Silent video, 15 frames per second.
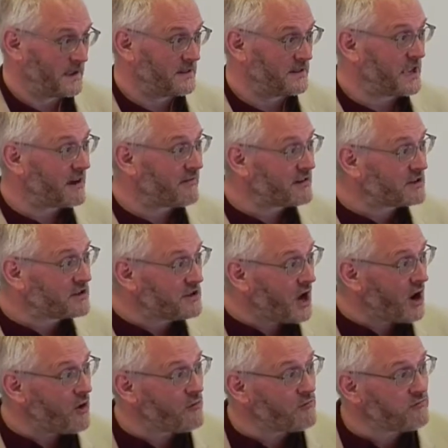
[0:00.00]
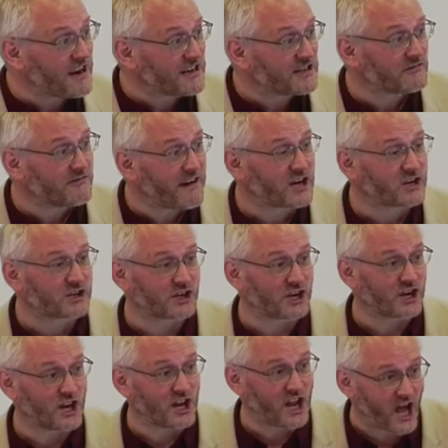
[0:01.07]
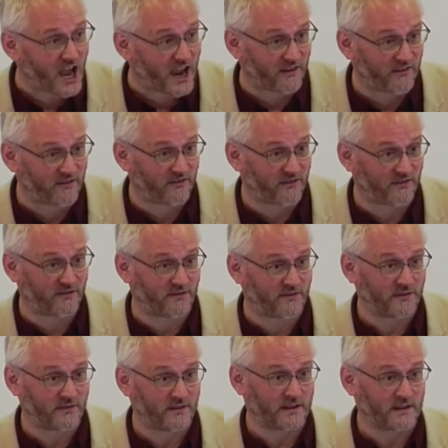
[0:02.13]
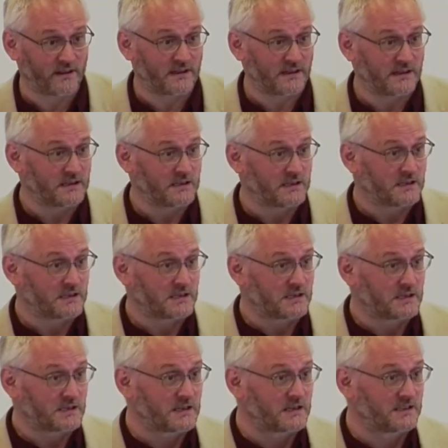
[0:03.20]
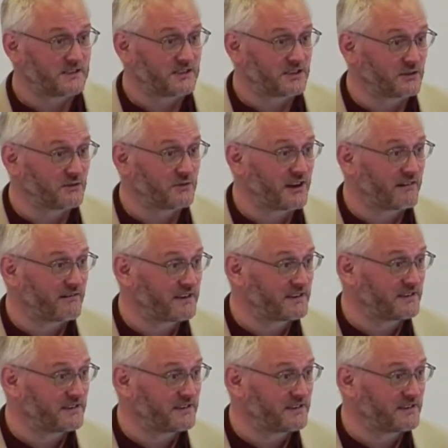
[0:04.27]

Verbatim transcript: There is no resurrection life until there is